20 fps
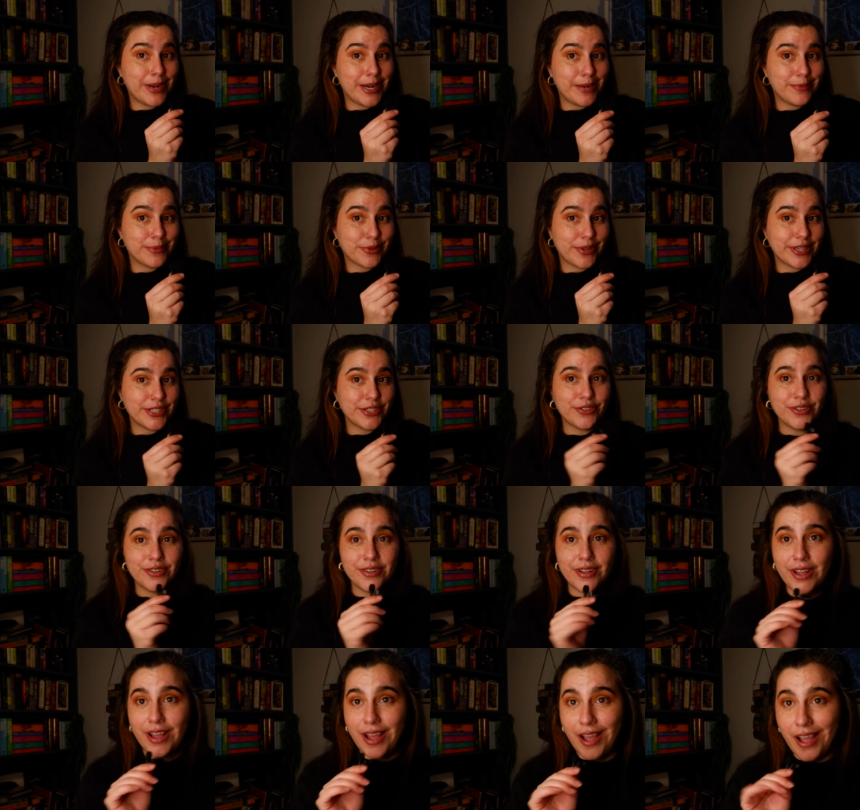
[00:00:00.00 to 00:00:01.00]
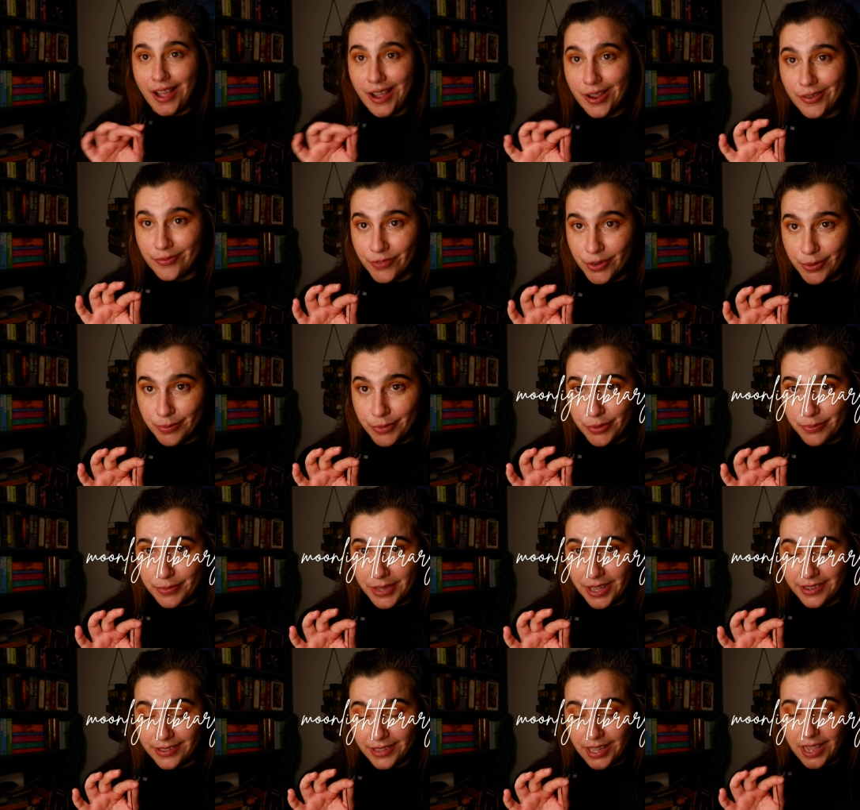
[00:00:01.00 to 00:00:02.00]
My name's Rachel. I'm from
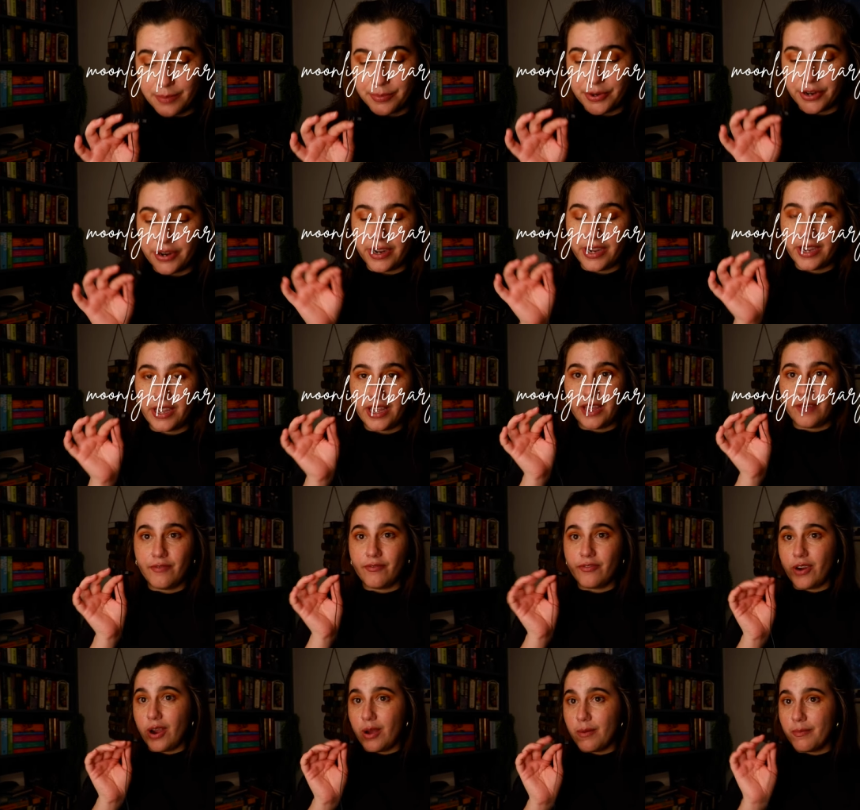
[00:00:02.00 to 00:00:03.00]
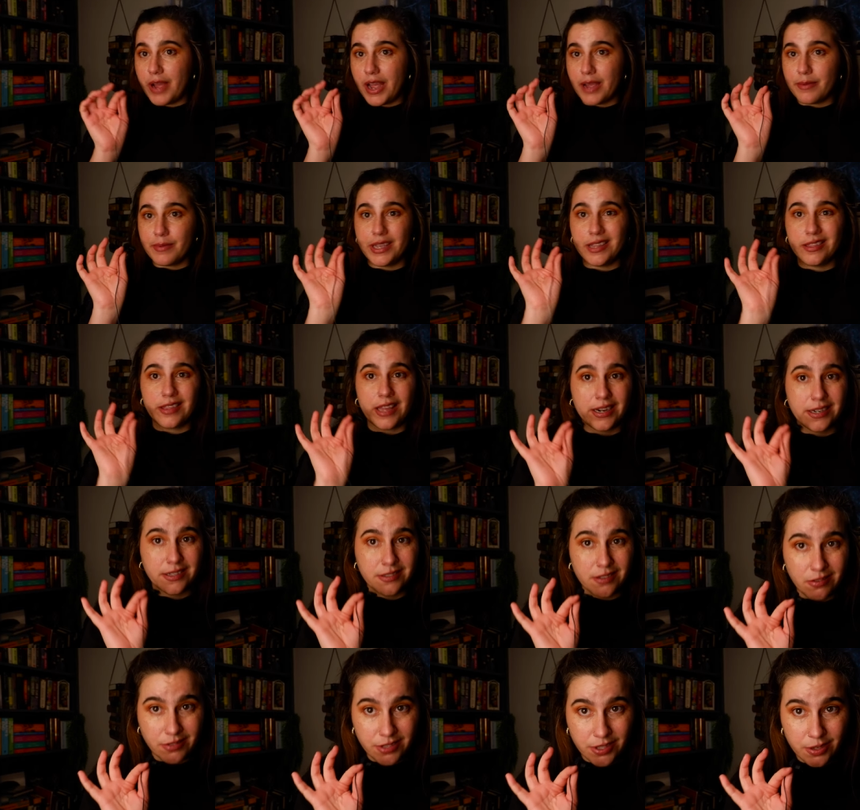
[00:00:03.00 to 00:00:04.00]
Moonlight Library, and from, I mean, that
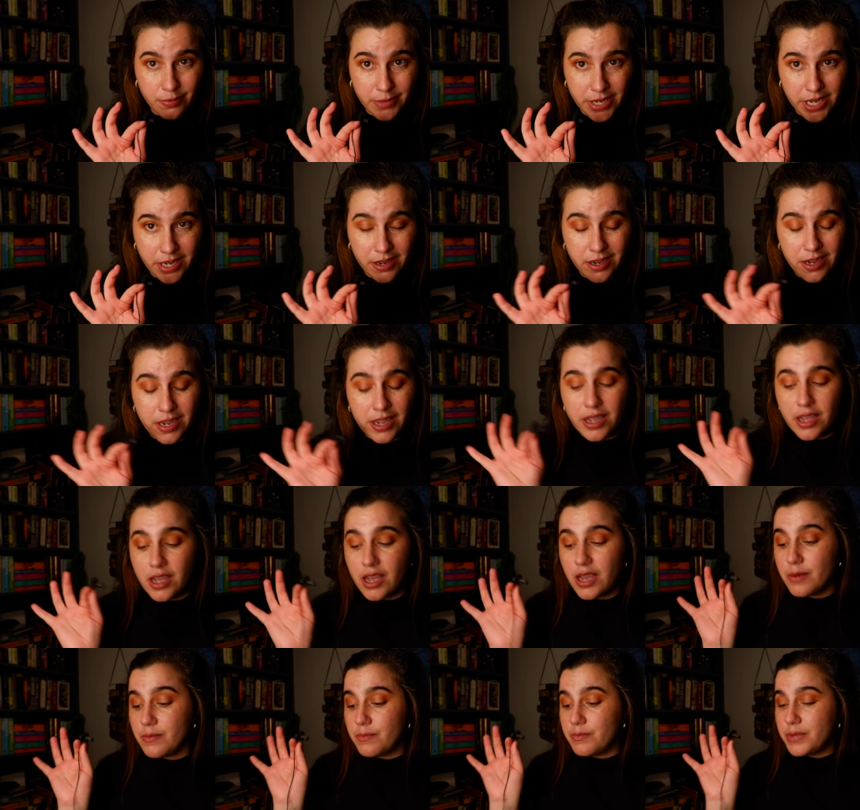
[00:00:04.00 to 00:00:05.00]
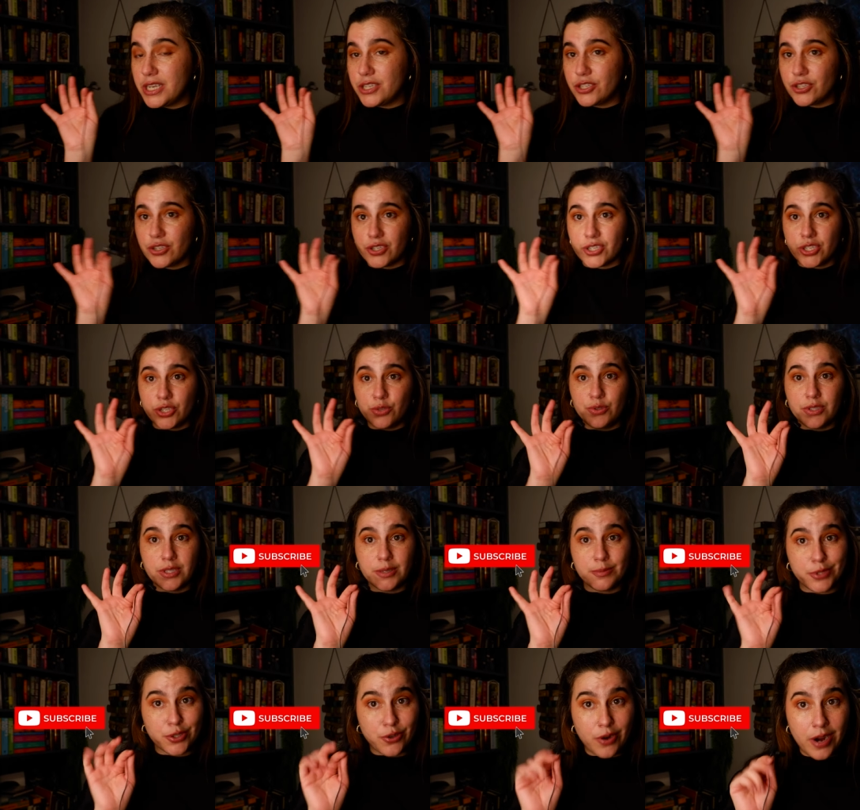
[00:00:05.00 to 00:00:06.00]
is also me. Be sure to
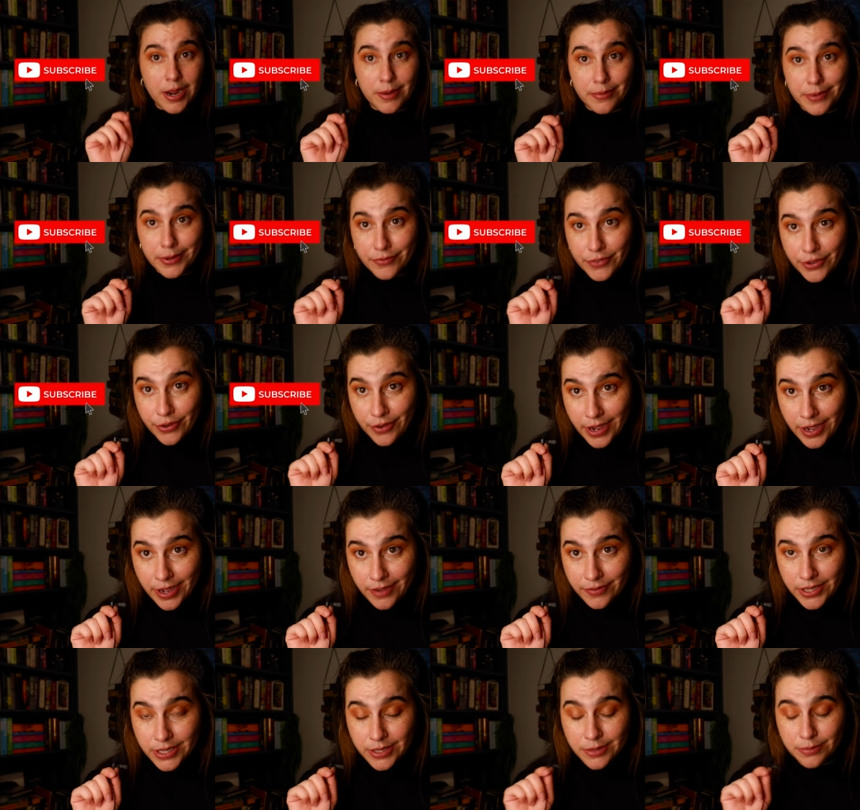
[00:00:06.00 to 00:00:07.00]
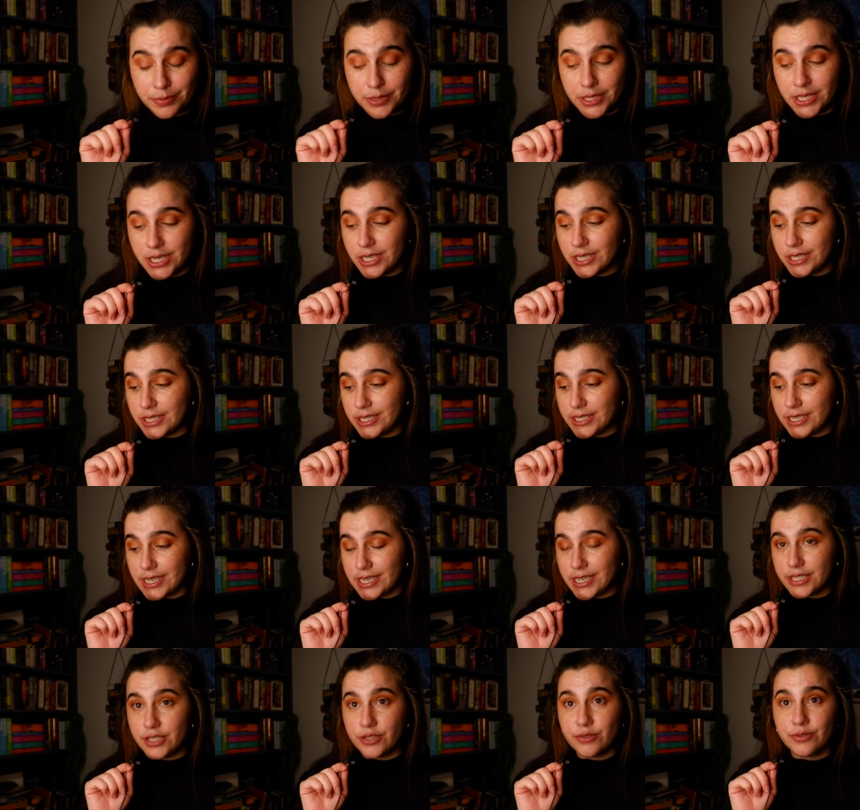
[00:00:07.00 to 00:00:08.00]
subscribe if you haven't, because
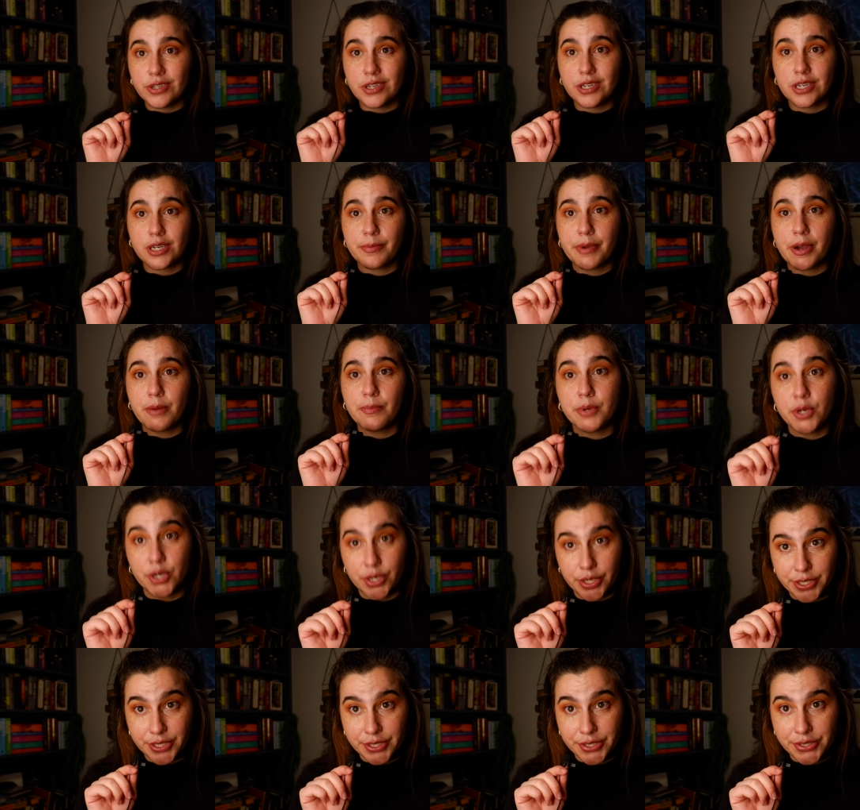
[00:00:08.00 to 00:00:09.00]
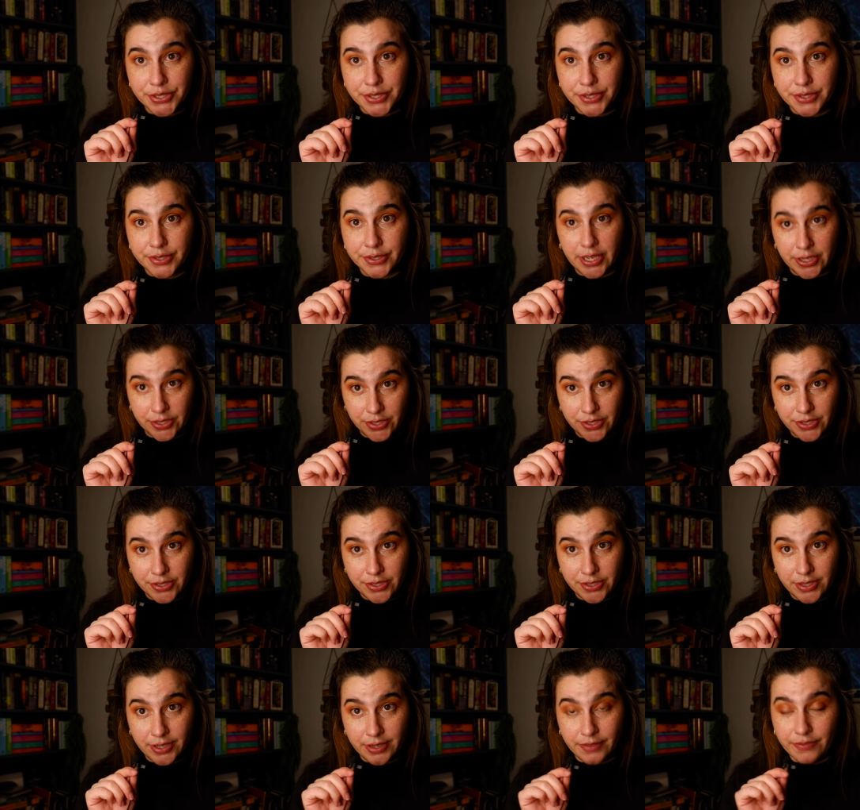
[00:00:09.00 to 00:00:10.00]
I do talk about books.
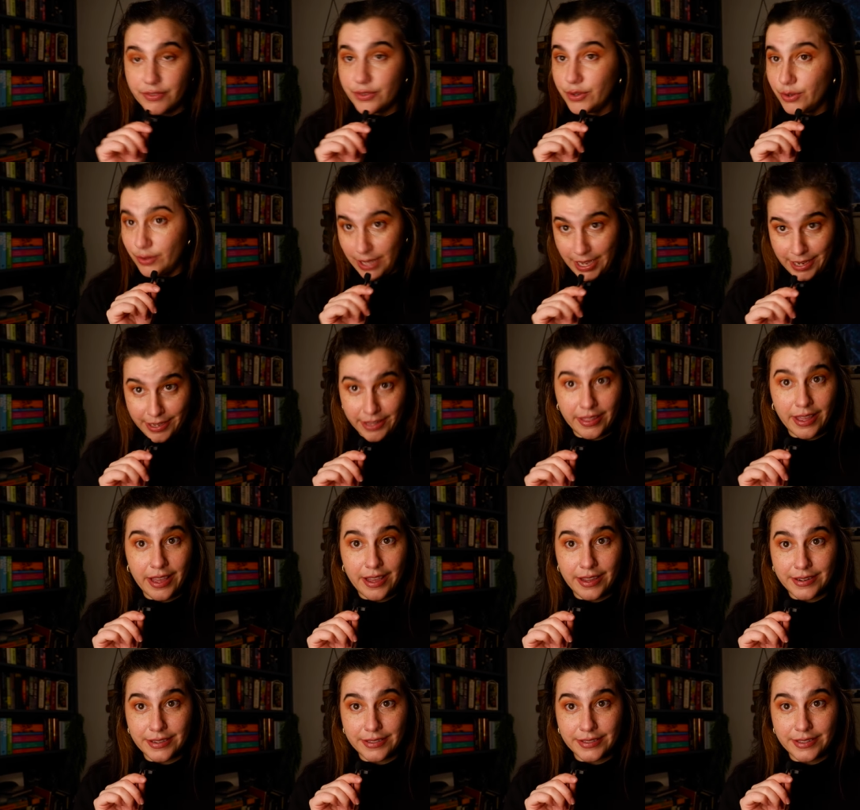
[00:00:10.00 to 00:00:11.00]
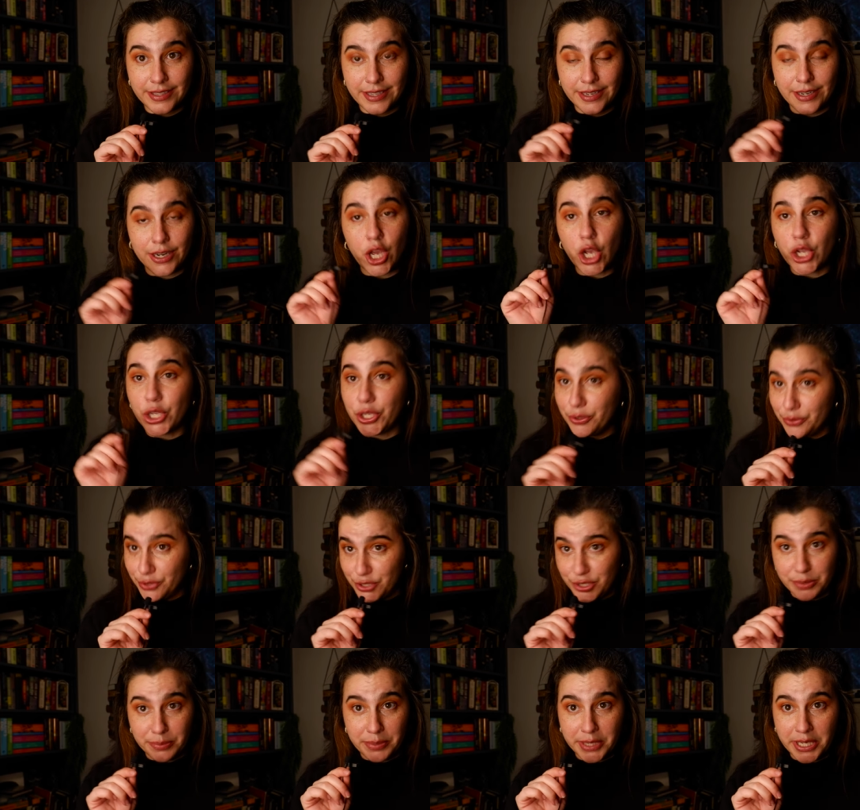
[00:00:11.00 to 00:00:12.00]
Yes, if you like that, then you
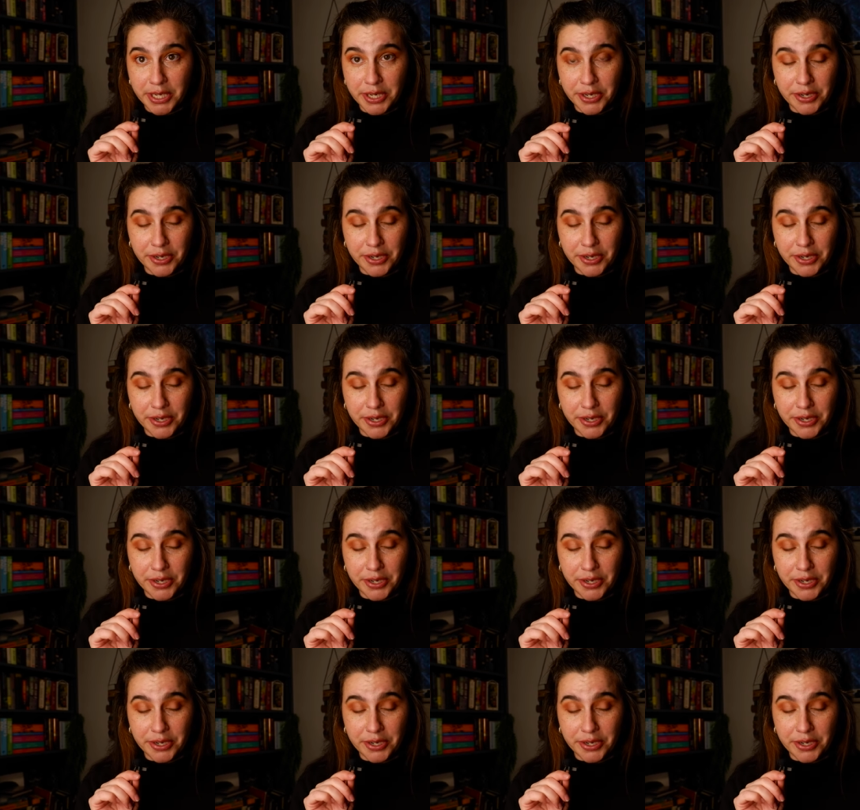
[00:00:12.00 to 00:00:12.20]
should be